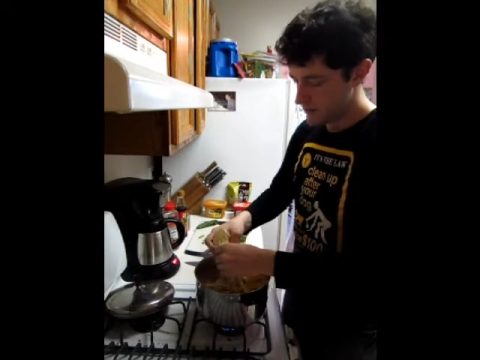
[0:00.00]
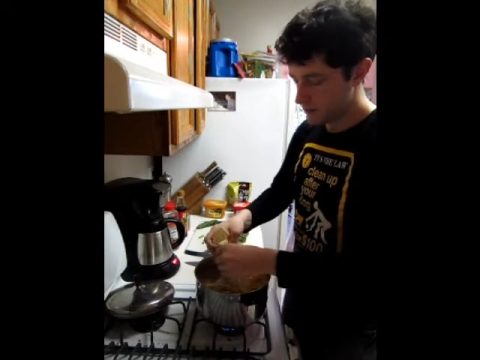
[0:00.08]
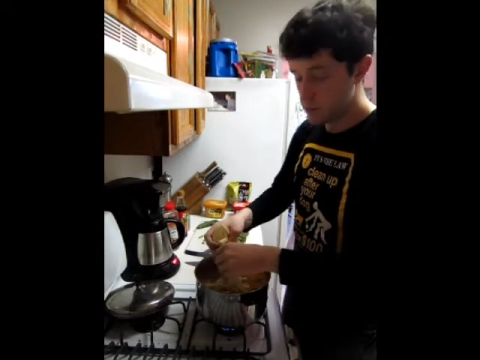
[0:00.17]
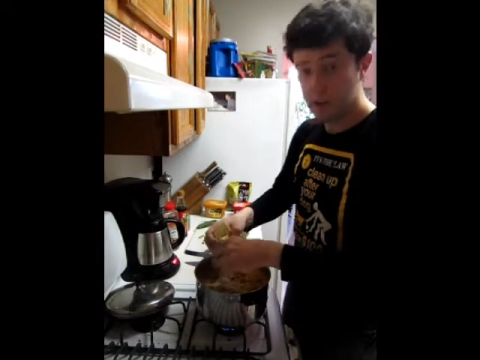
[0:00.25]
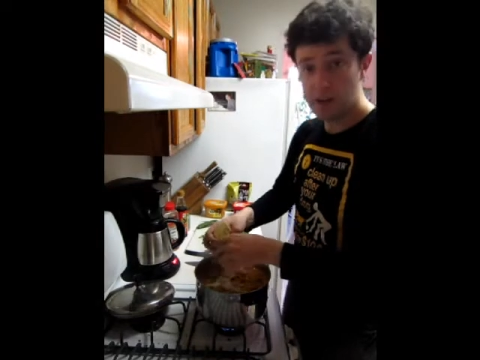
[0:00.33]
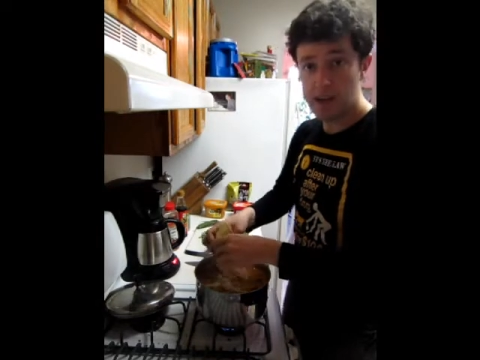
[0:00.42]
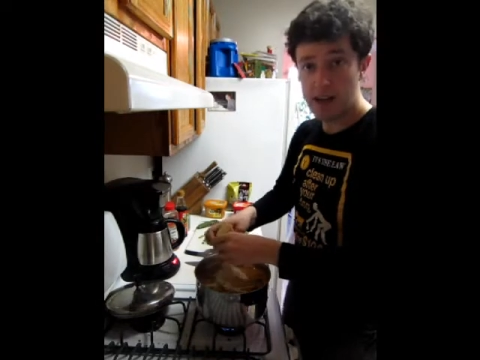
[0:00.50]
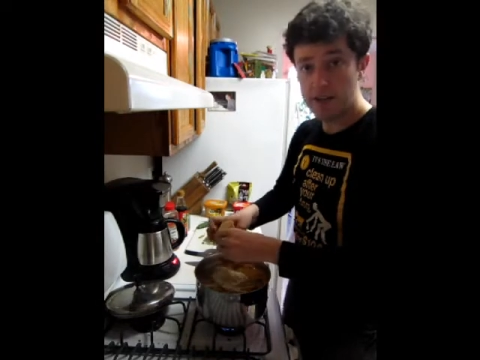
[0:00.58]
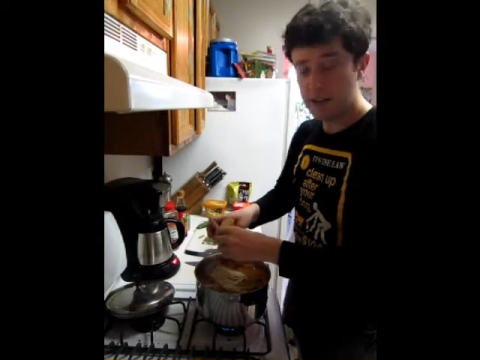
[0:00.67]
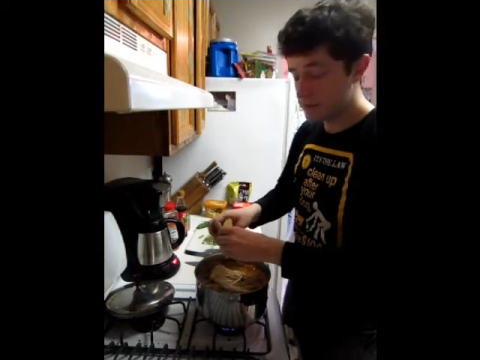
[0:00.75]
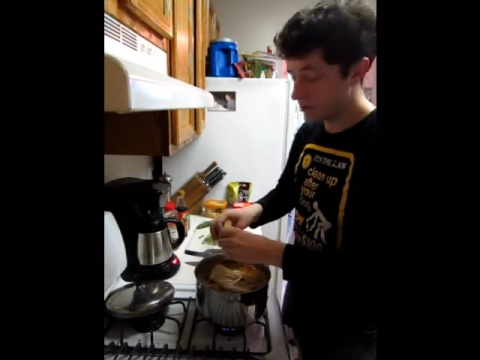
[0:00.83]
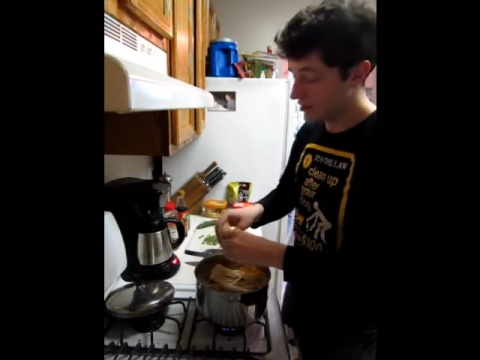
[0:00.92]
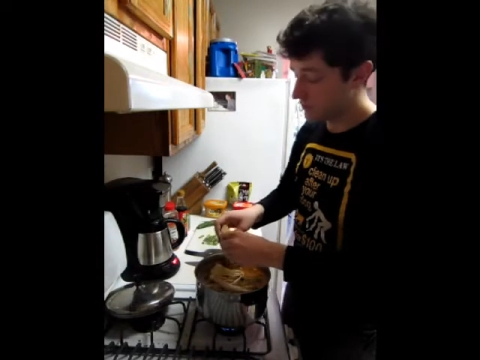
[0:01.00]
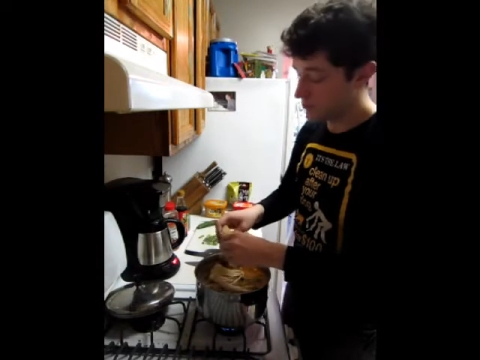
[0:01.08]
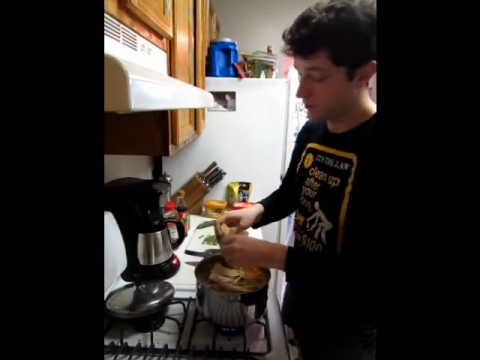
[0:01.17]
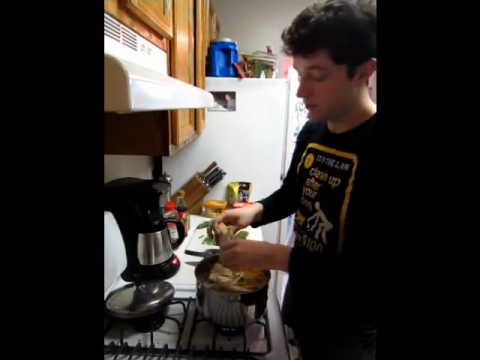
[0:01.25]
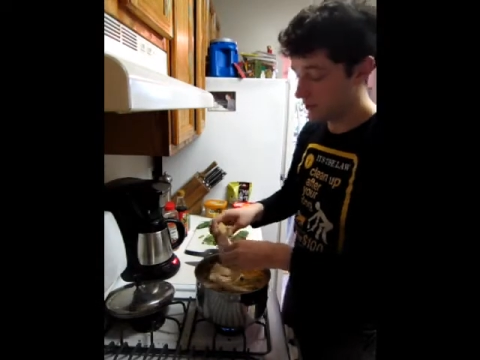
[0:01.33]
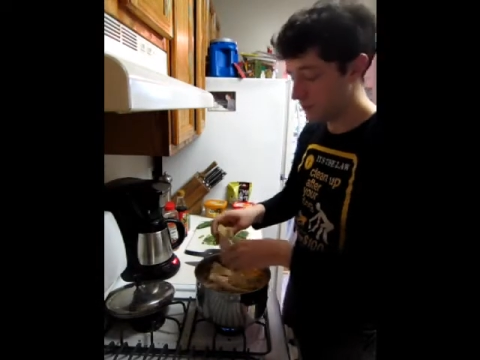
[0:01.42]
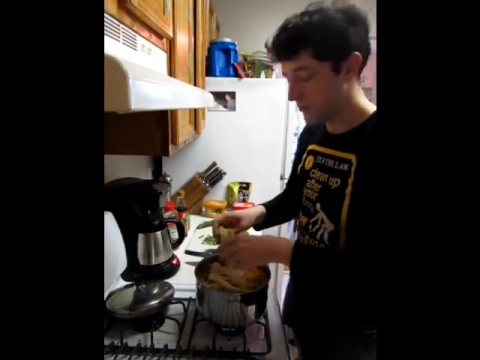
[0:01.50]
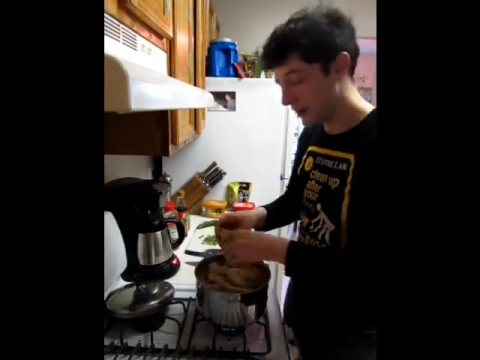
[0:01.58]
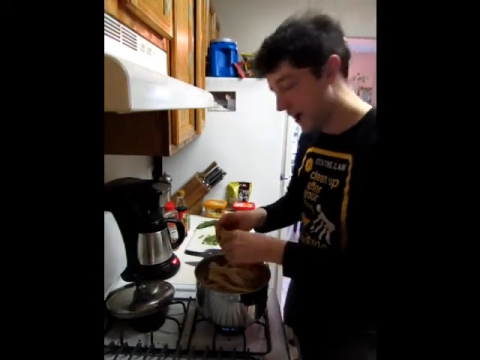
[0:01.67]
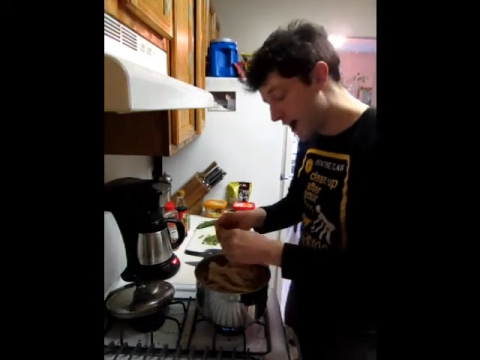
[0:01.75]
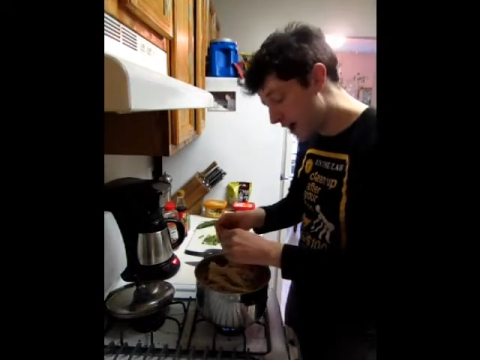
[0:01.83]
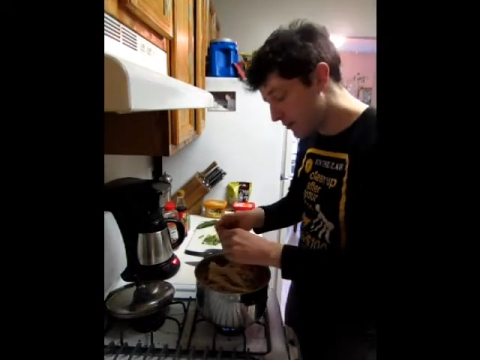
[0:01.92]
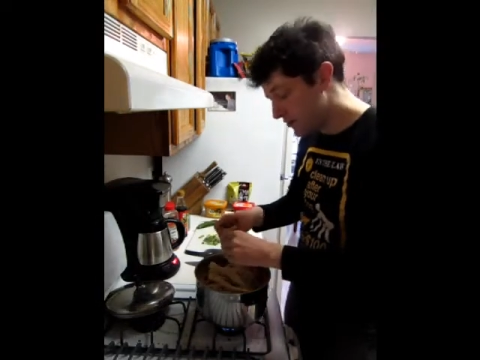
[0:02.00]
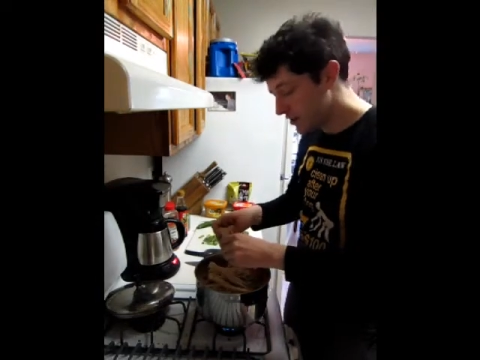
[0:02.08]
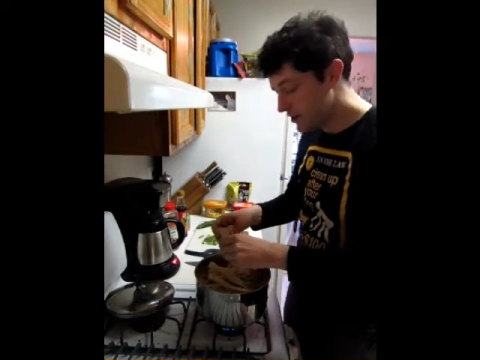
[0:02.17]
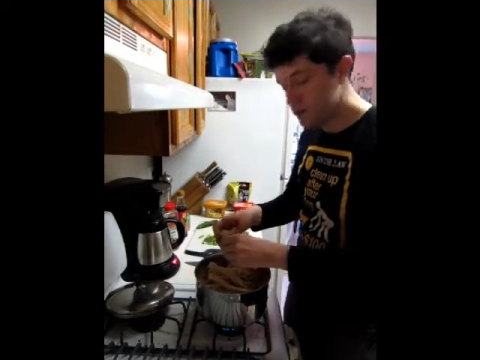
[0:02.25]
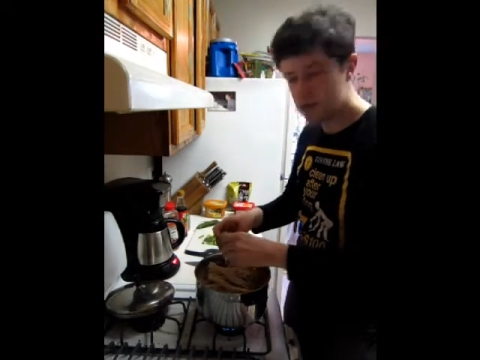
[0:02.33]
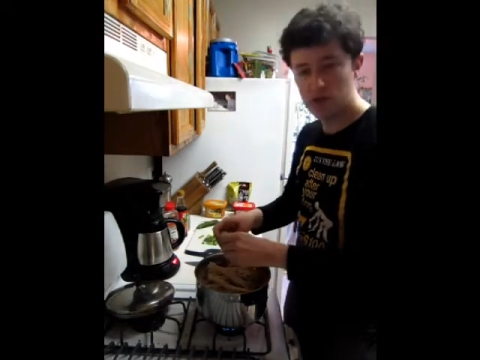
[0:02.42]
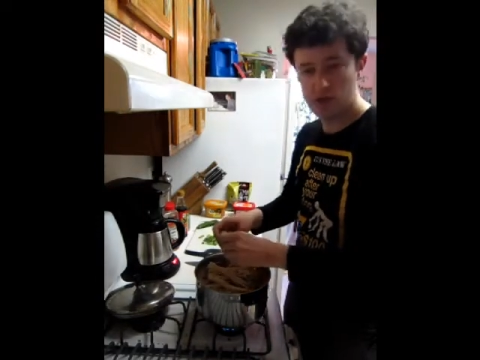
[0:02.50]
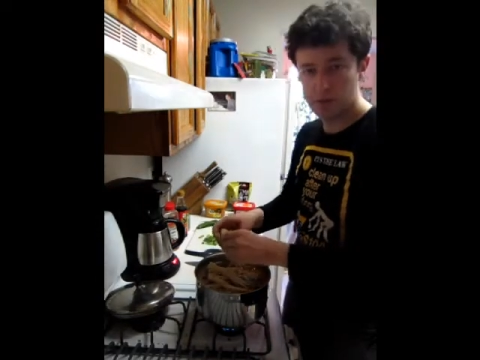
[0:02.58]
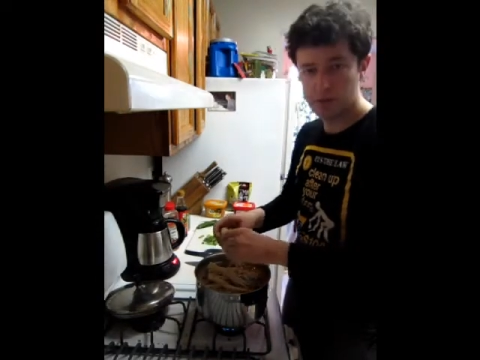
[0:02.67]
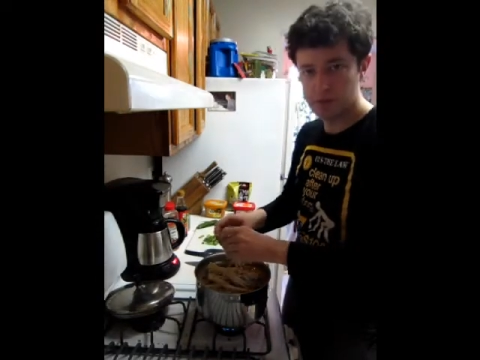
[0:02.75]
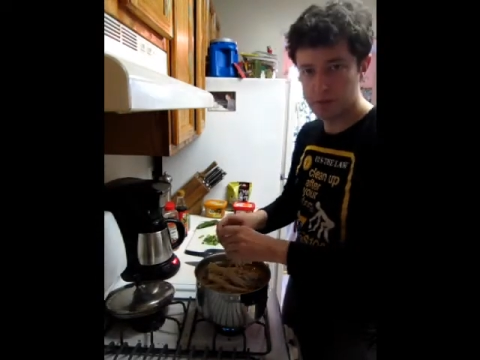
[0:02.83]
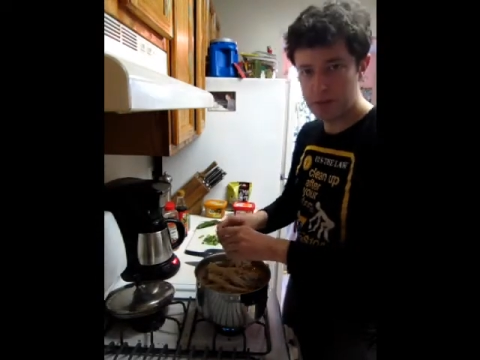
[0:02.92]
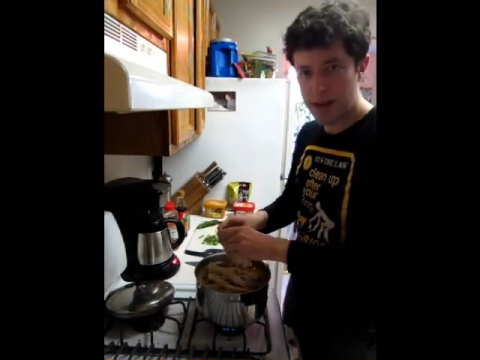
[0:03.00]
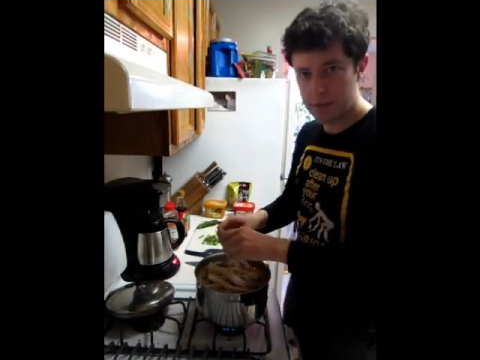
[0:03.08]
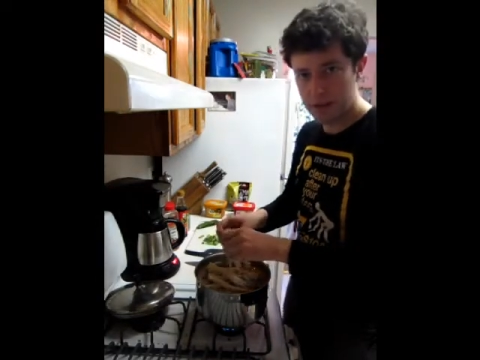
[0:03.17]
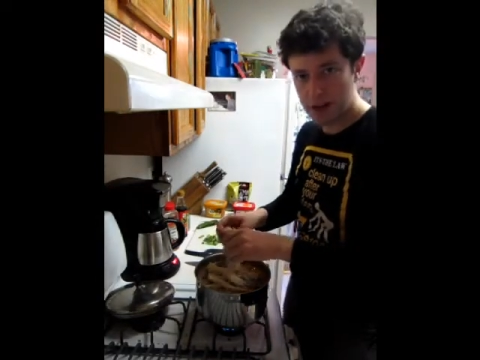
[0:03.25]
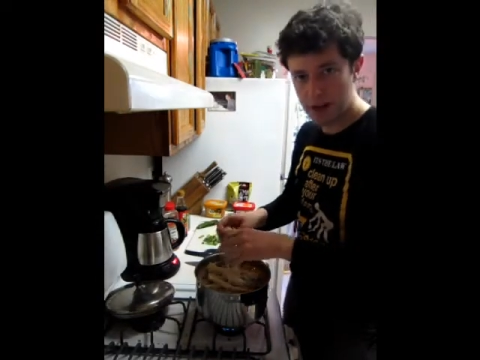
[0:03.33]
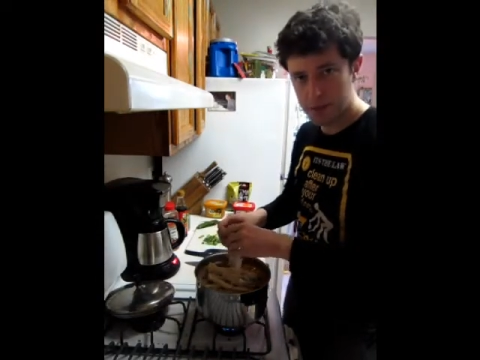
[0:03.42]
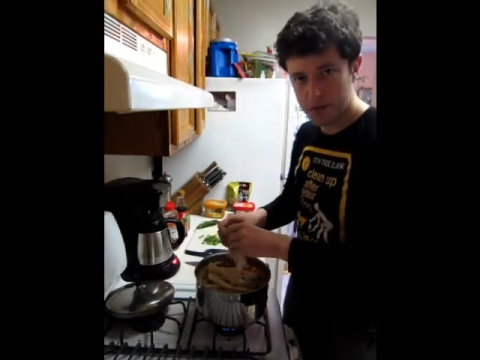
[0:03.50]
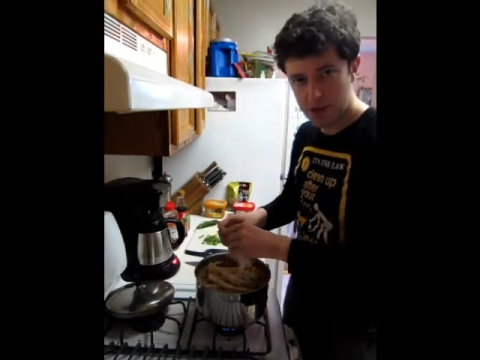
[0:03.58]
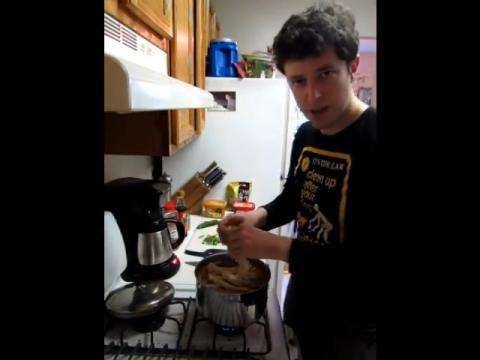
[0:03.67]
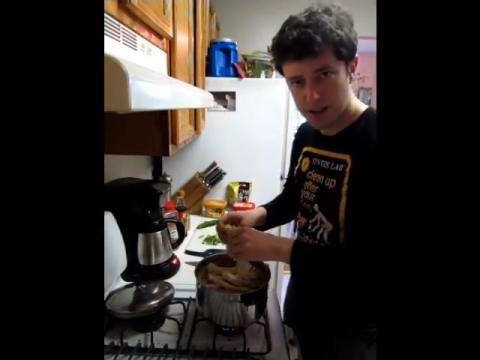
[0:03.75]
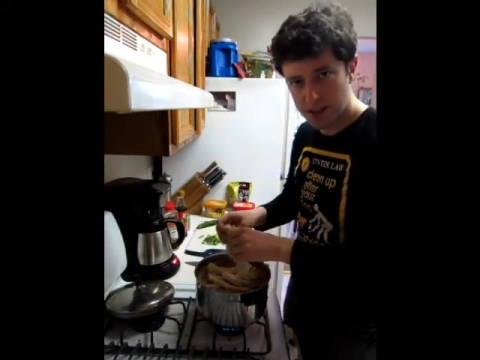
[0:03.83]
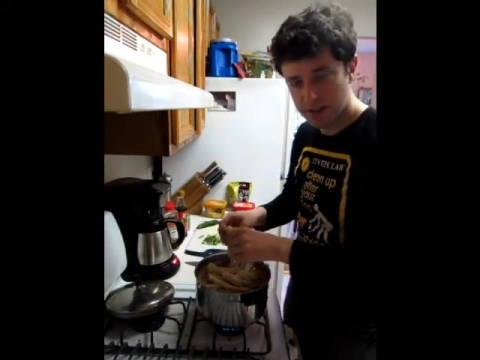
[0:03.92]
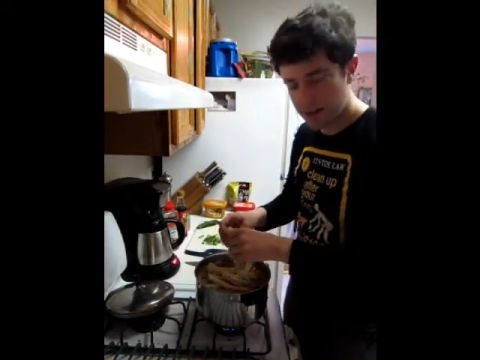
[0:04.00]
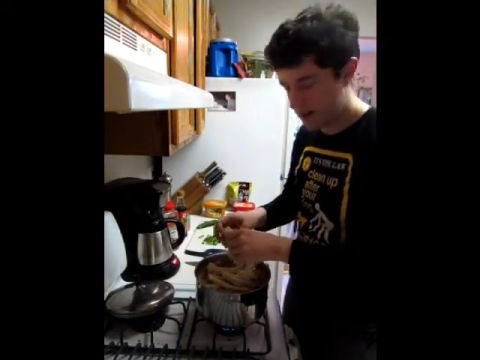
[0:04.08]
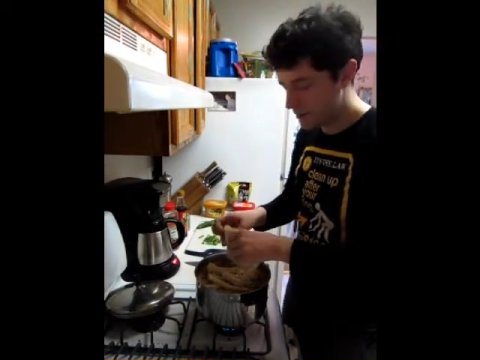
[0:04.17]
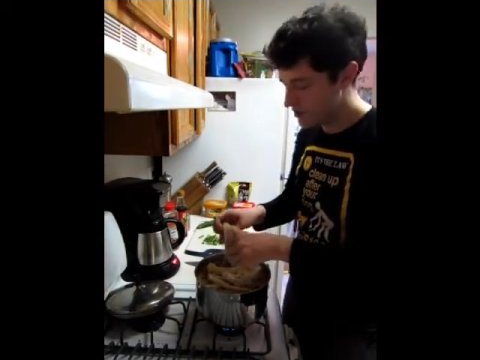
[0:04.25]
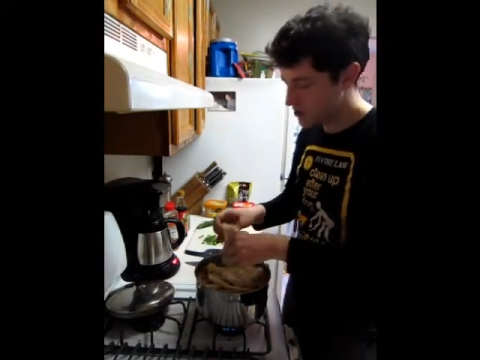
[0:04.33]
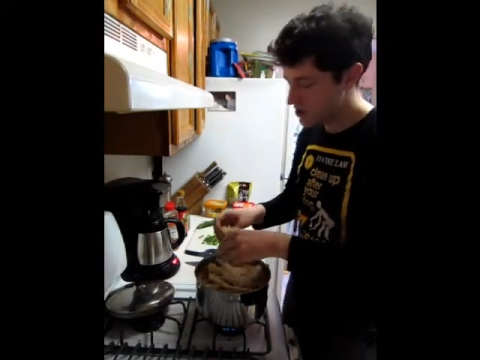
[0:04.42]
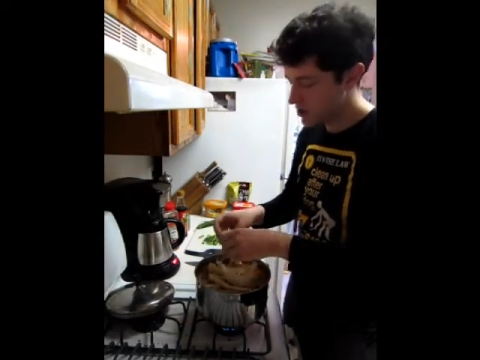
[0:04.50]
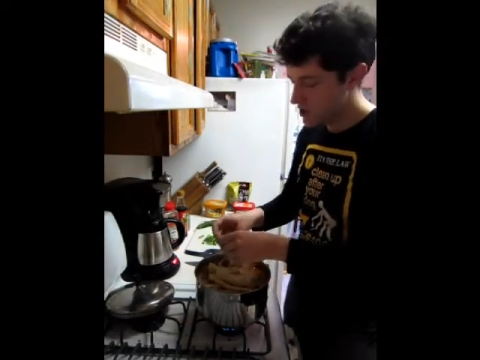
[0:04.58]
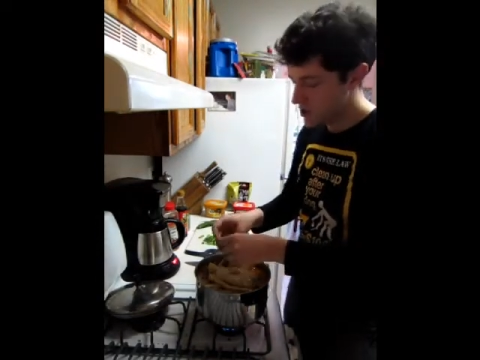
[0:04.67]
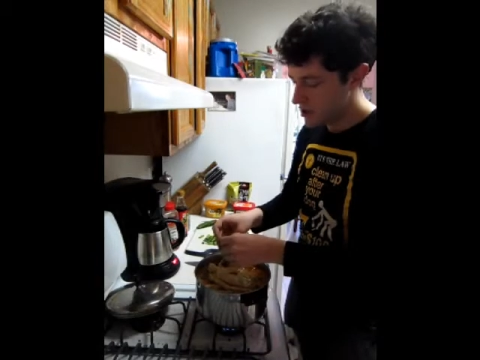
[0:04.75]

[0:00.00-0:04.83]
If you wanted to add something else, you could add some cabbage, some Napa cabbage, Chinese cabbage.